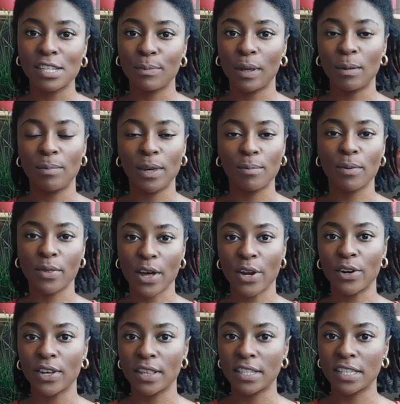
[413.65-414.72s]
to meet people that are
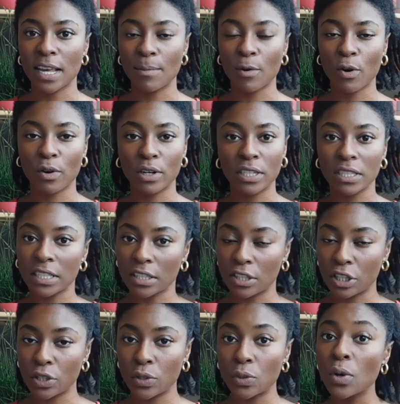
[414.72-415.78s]
in the same course as
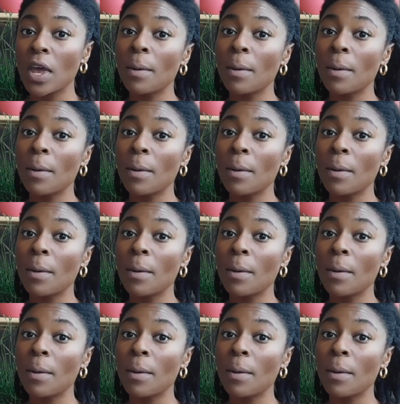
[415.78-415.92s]
you,